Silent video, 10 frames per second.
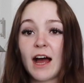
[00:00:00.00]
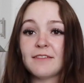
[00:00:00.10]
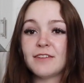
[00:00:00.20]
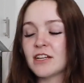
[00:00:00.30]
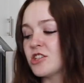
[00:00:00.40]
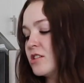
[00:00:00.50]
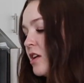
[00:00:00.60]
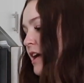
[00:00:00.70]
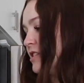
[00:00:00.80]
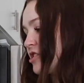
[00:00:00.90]
I finished
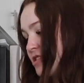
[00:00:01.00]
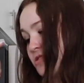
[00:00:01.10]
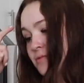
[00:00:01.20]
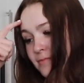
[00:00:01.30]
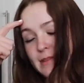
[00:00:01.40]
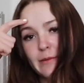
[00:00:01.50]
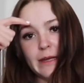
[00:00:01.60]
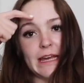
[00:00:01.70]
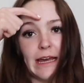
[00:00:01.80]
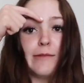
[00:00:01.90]
lunch,
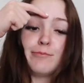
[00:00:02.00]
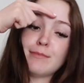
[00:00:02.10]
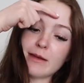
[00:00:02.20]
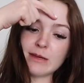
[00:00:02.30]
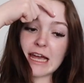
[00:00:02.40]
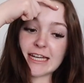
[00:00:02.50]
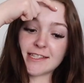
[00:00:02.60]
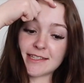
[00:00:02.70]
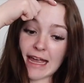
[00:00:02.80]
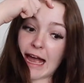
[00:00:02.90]
maybe ate a
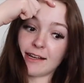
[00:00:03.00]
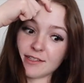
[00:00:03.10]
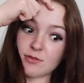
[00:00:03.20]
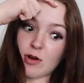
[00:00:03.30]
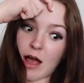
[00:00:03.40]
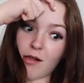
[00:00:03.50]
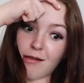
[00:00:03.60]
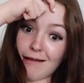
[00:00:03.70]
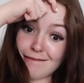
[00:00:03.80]
snack as well.